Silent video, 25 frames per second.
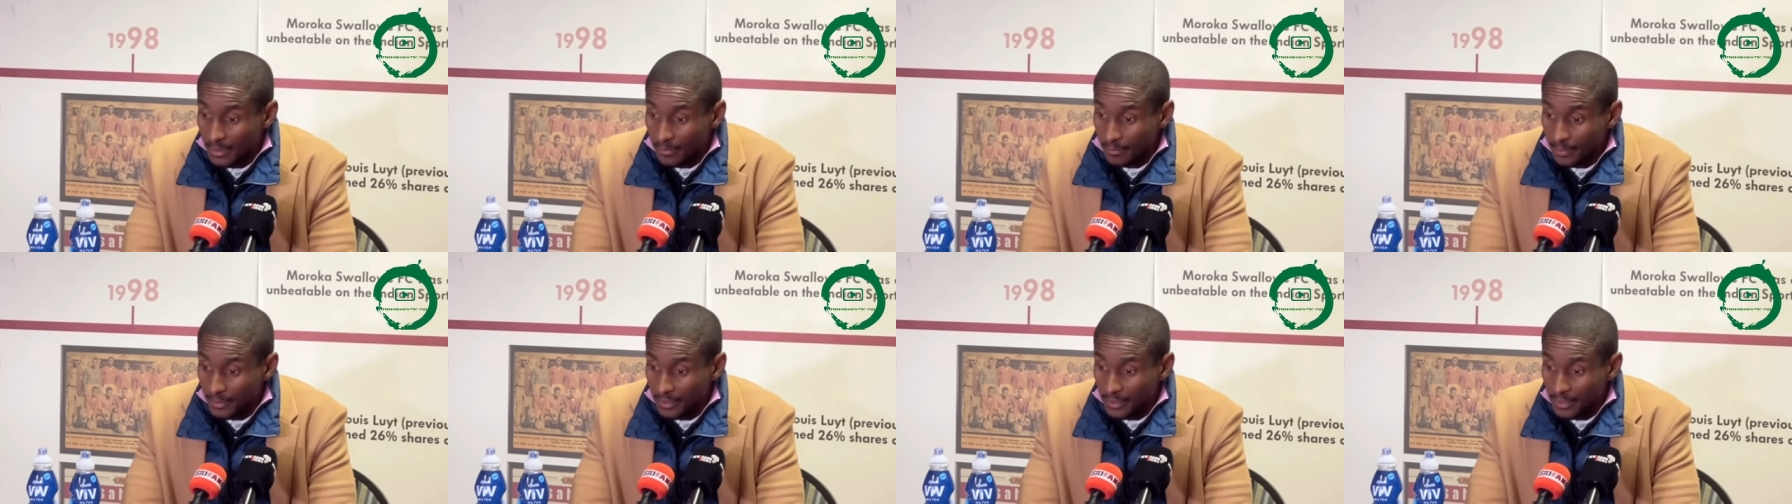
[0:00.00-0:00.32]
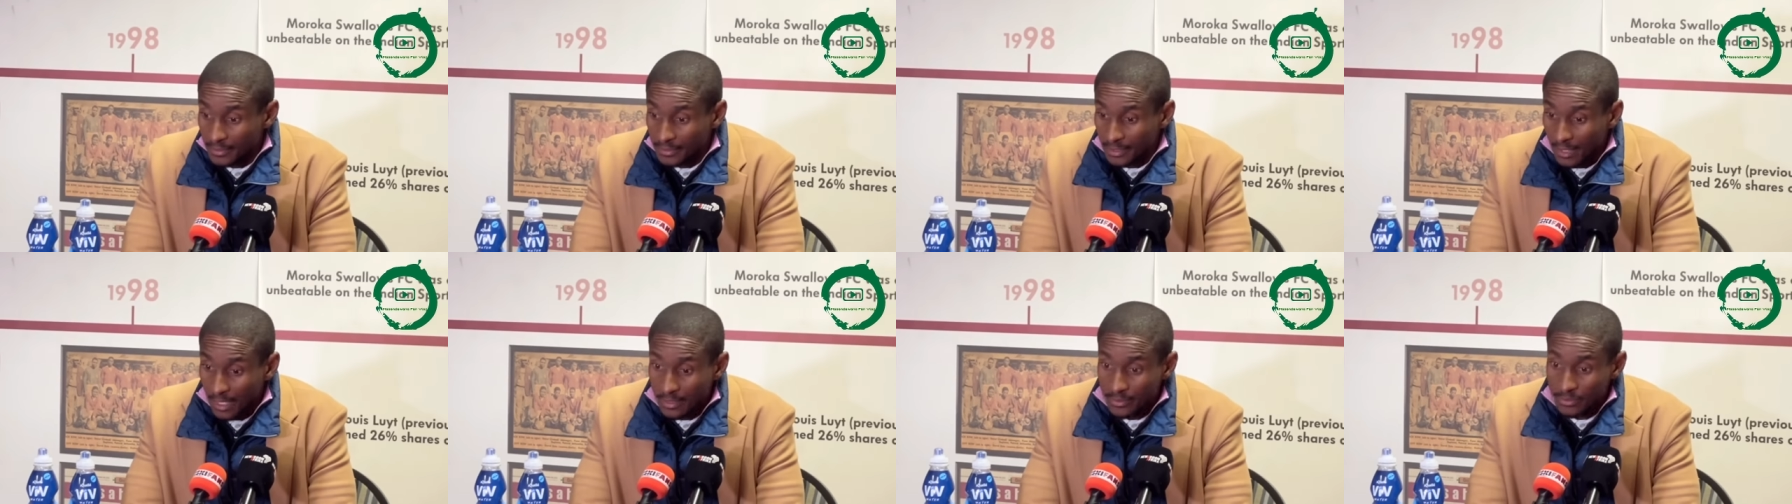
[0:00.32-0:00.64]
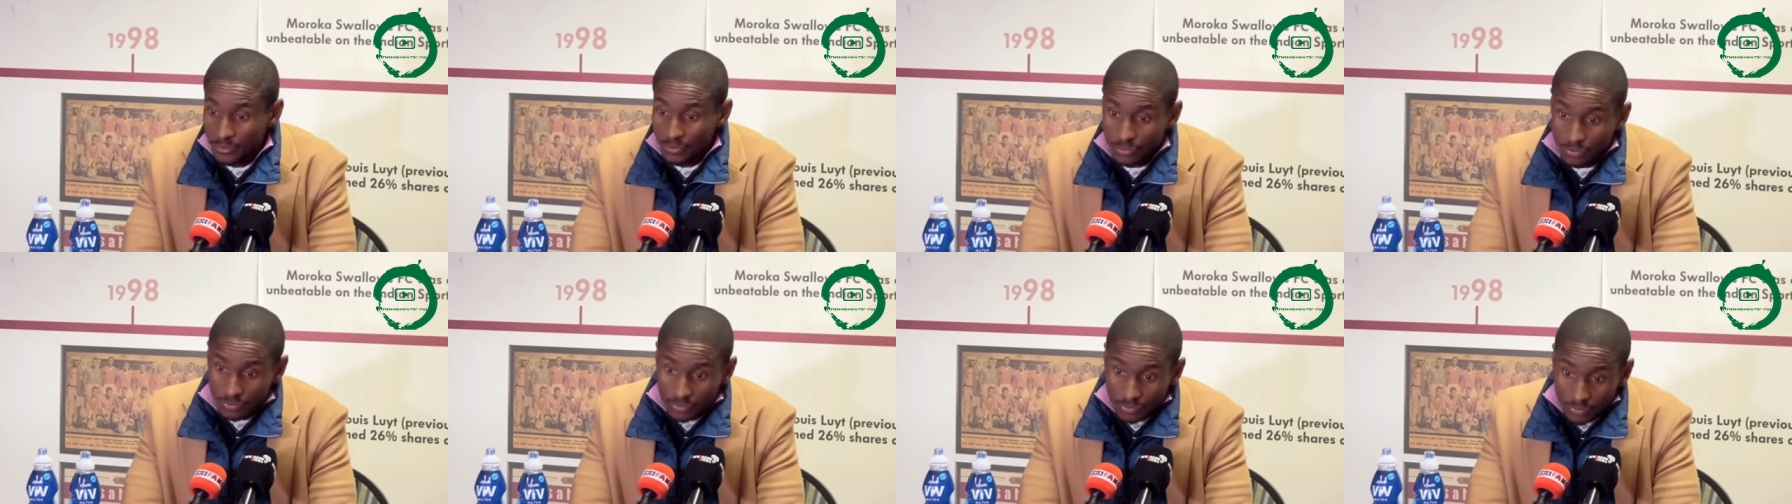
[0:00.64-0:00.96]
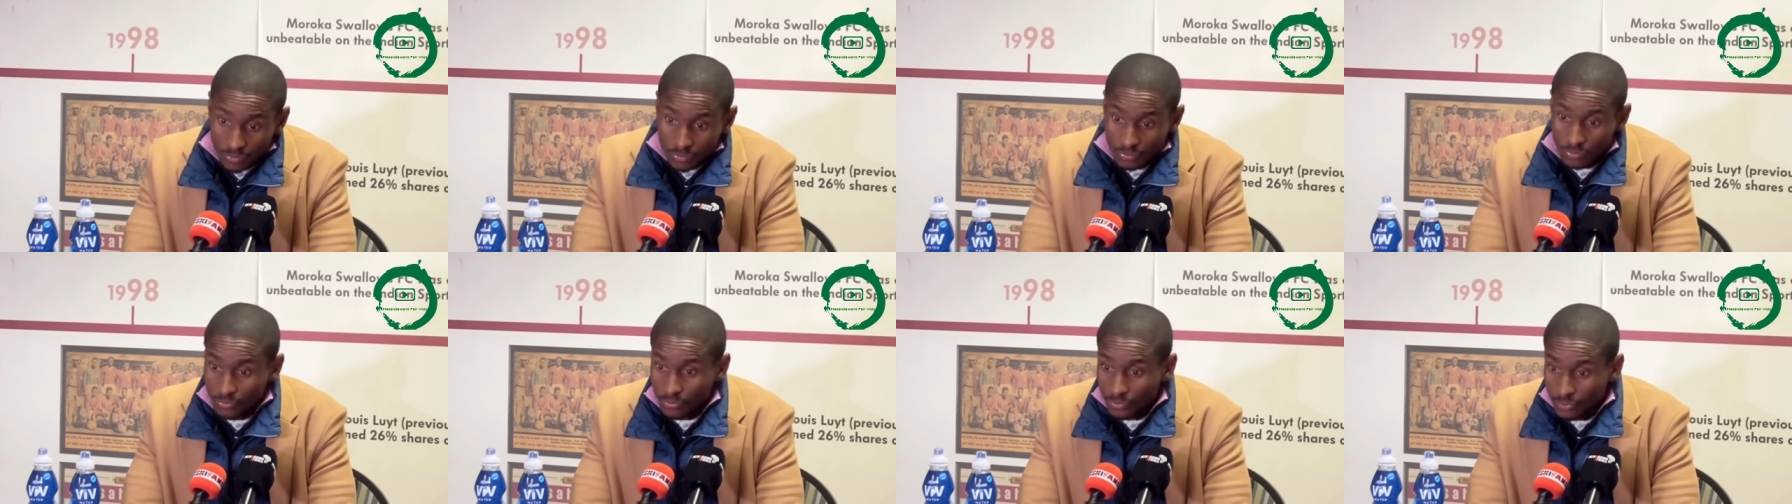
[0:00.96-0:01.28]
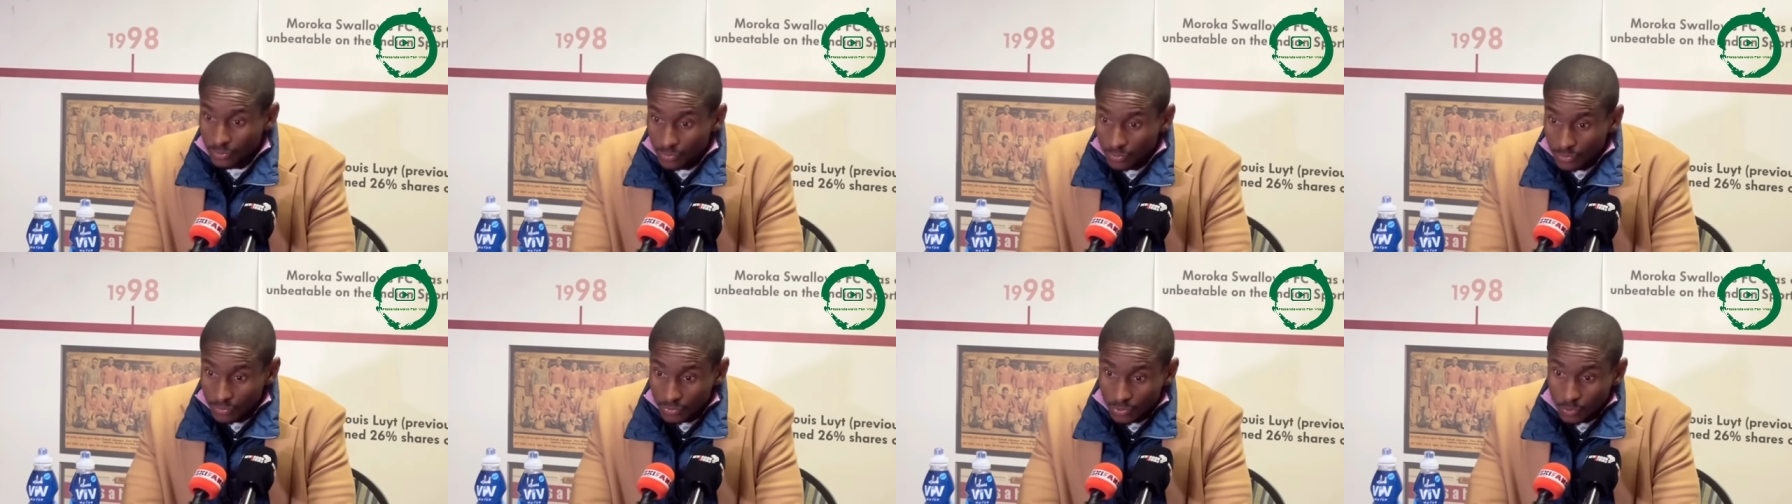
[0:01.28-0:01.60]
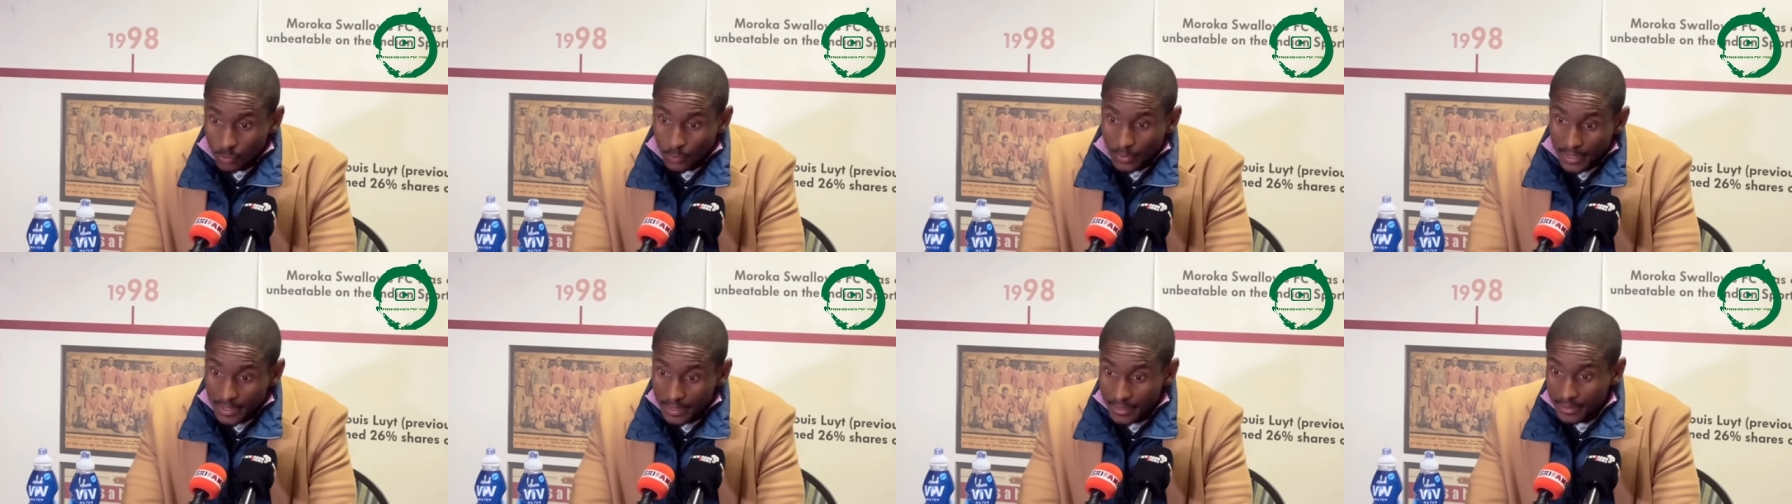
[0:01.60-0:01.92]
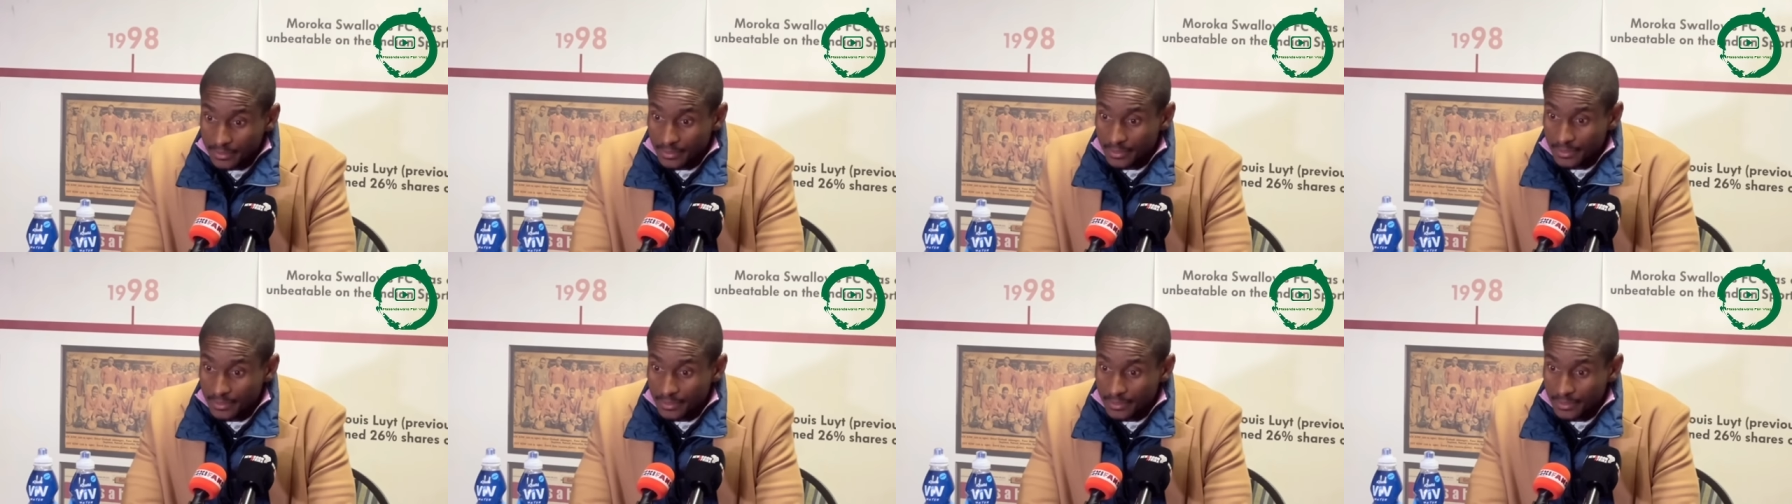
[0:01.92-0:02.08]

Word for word: Peter tries to, to, to wait.